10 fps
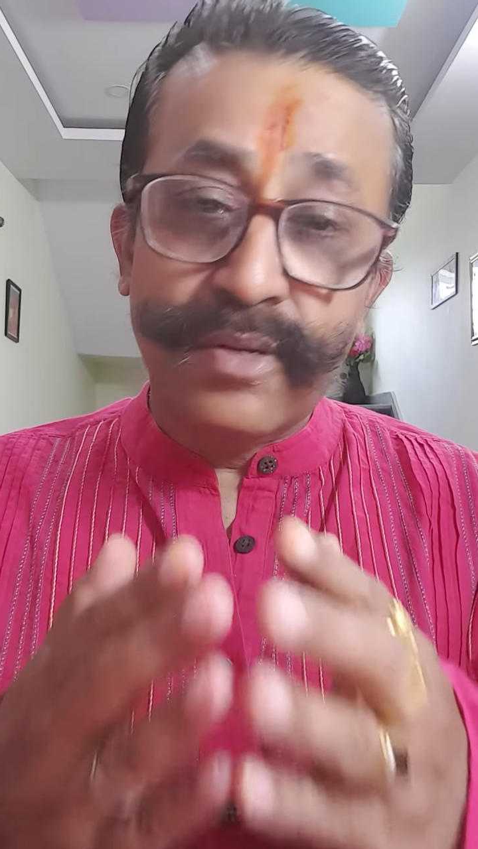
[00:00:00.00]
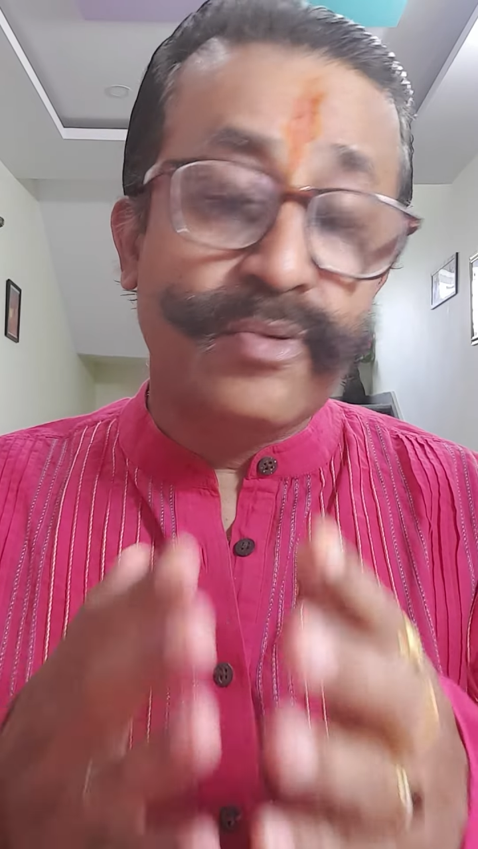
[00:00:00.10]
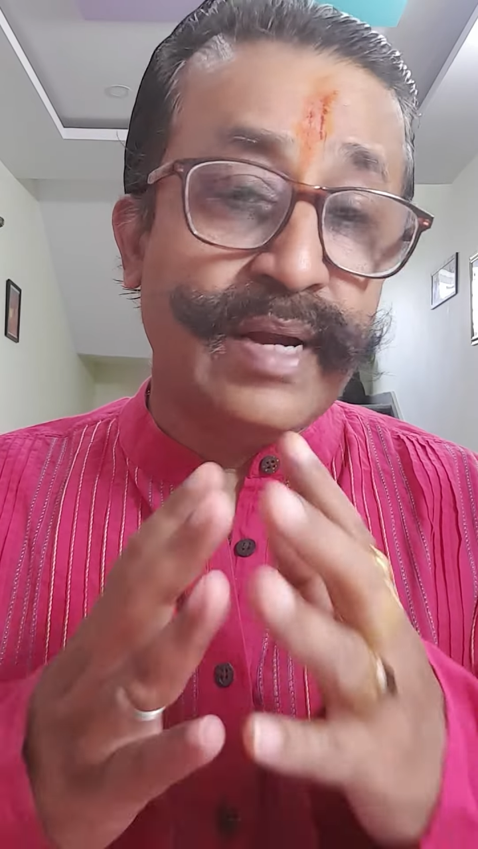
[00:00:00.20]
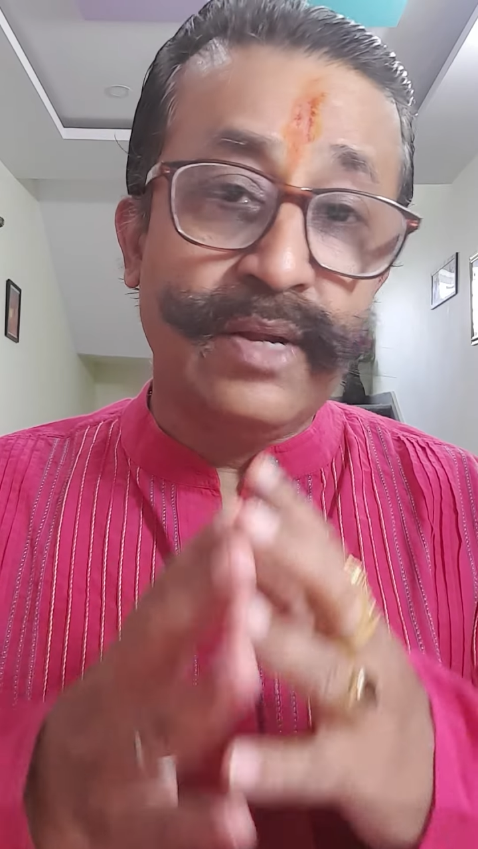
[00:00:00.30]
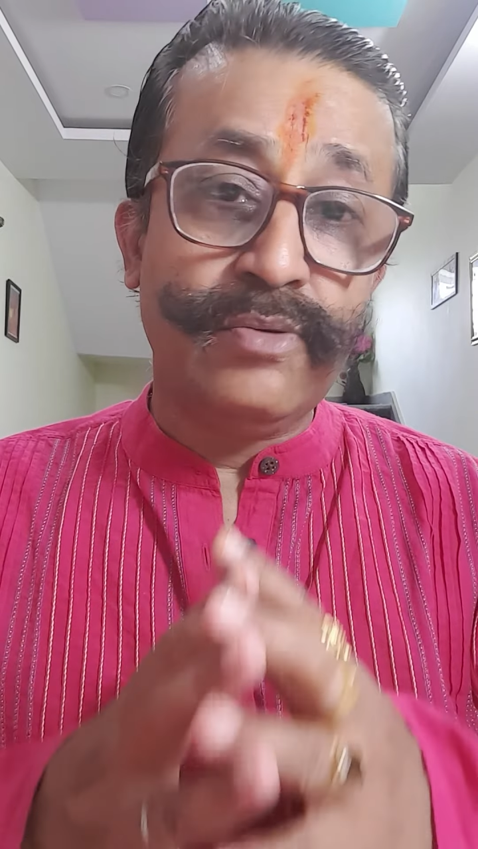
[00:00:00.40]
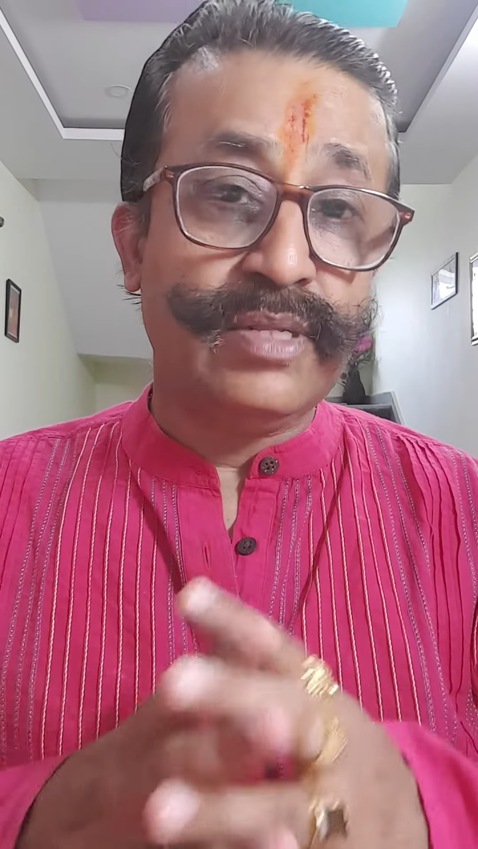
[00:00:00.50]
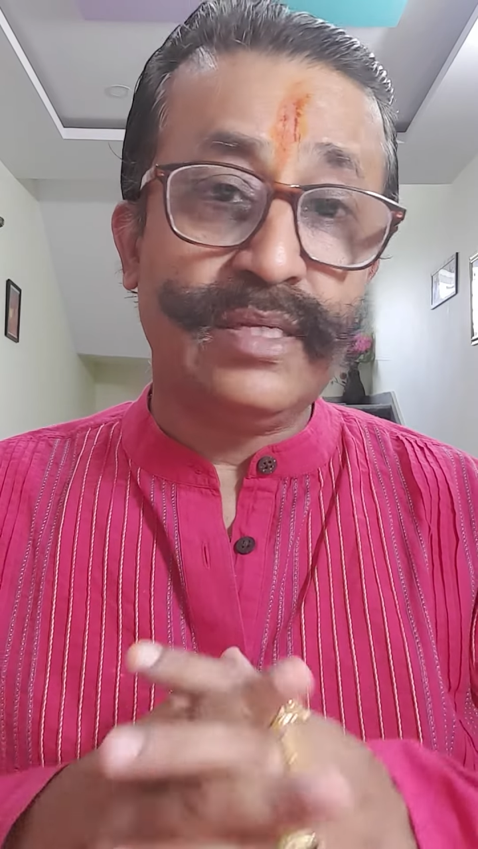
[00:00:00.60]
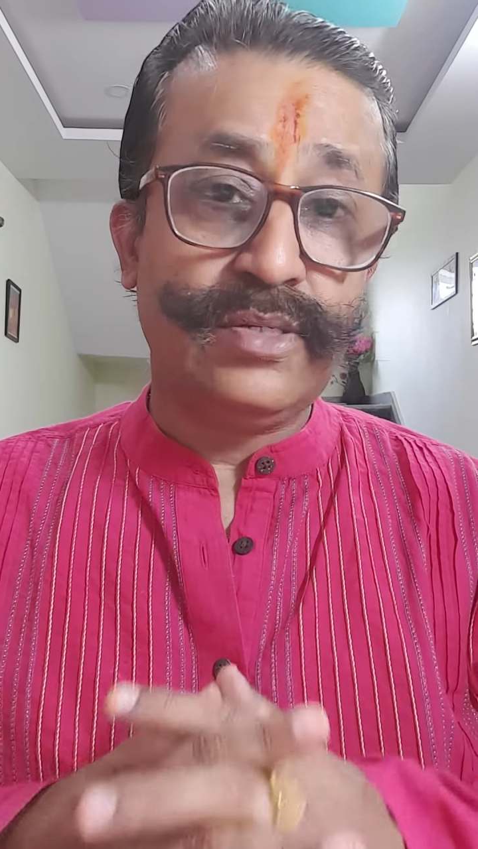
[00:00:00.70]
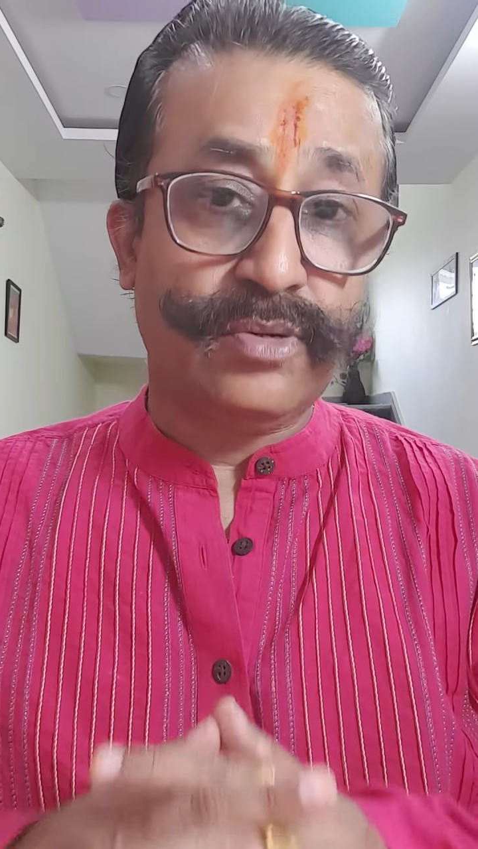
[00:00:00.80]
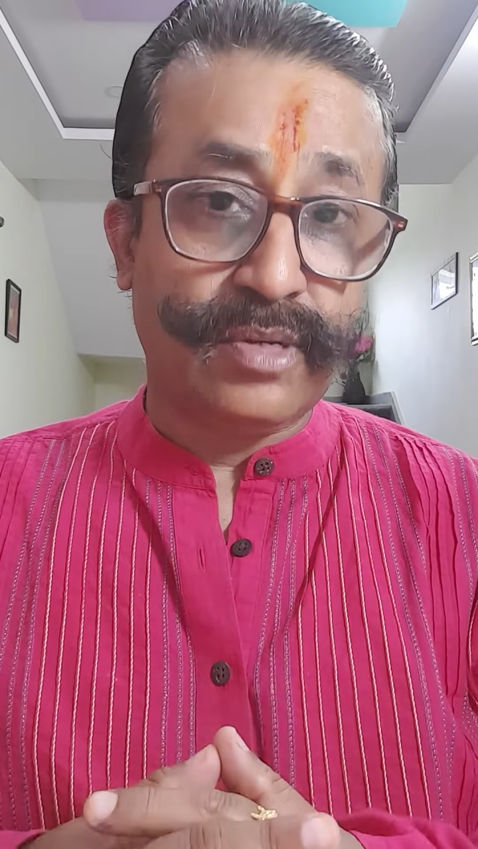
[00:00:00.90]
go and do
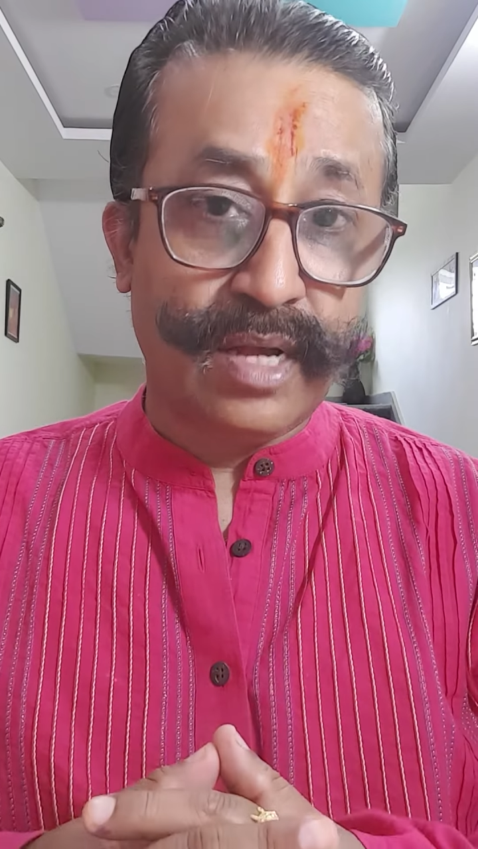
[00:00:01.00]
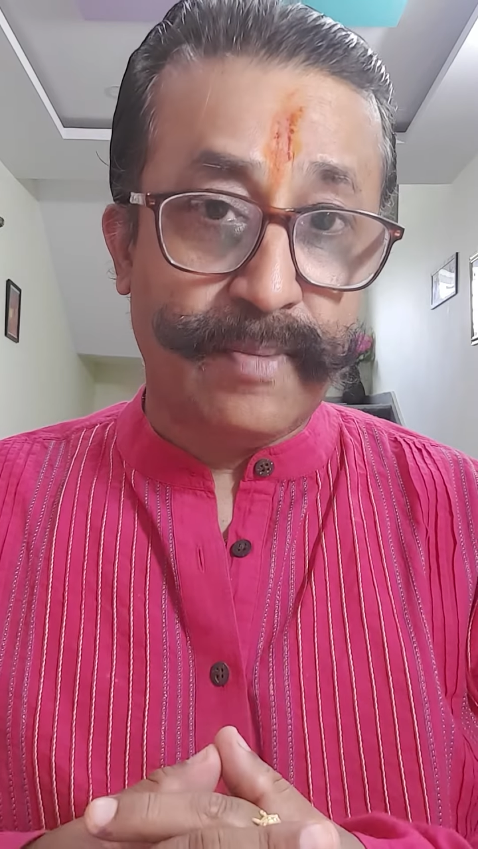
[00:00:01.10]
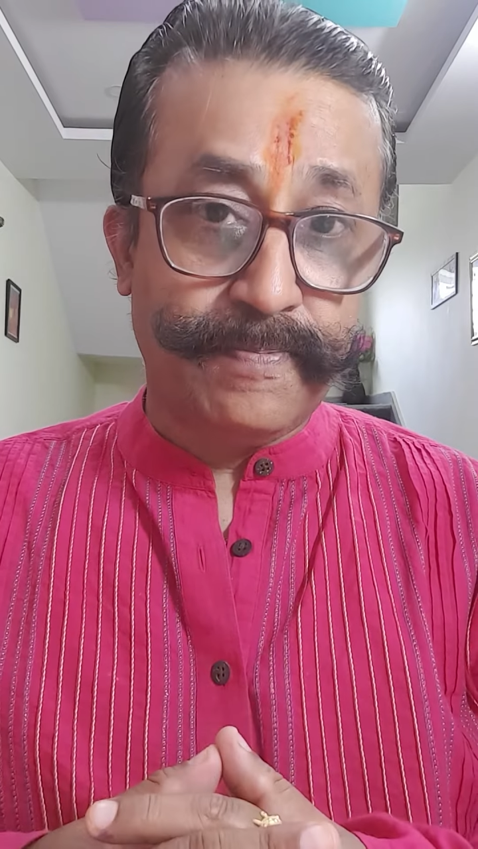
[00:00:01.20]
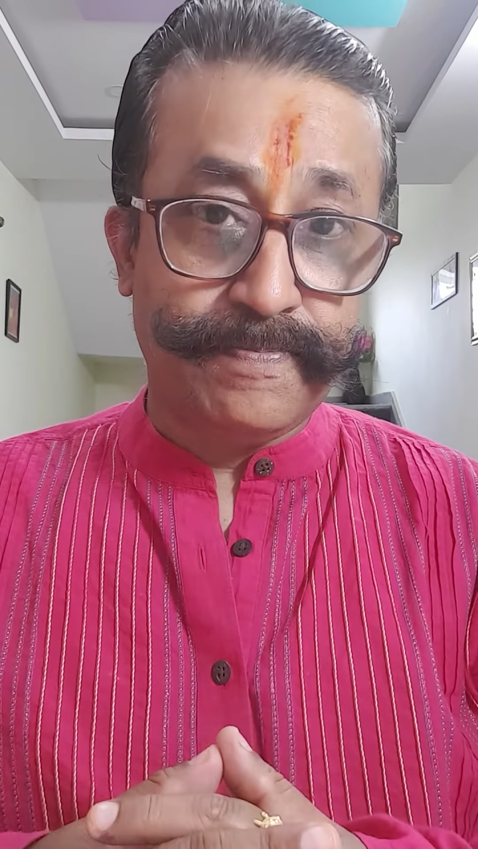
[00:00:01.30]
this Totka.